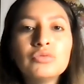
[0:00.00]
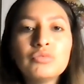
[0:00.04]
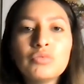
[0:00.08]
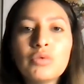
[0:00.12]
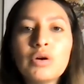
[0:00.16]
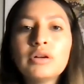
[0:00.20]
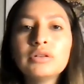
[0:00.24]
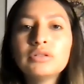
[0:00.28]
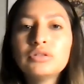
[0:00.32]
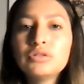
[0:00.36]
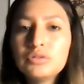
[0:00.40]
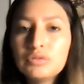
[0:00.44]

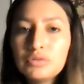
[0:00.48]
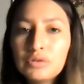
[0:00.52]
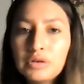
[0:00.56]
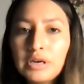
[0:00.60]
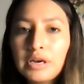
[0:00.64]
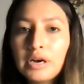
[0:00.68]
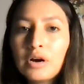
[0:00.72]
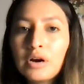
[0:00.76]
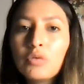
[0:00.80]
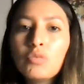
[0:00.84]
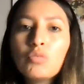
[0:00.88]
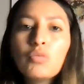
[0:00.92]
want to
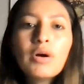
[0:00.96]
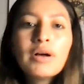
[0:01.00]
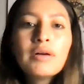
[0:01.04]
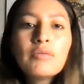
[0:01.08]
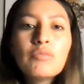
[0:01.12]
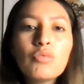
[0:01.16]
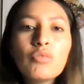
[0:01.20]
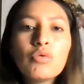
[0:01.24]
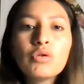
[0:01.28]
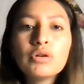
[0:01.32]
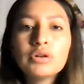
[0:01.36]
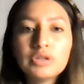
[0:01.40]
hear? What
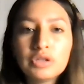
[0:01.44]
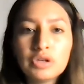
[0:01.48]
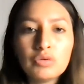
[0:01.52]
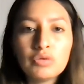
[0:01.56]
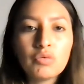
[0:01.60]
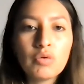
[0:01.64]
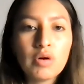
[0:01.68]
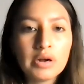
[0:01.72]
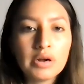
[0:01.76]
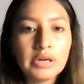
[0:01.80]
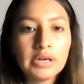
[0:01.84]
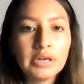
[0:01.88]
more do you
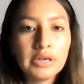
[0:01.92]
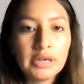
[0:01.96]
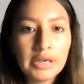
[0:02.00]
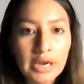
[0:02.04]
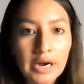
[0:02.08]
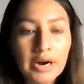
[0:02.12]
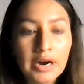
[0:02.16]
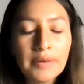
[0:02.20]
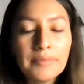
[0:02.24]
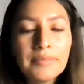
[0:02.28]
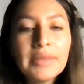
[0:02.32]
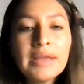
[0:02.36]
want to
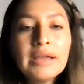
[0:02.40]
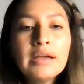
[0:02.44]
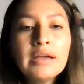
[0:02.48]
hear?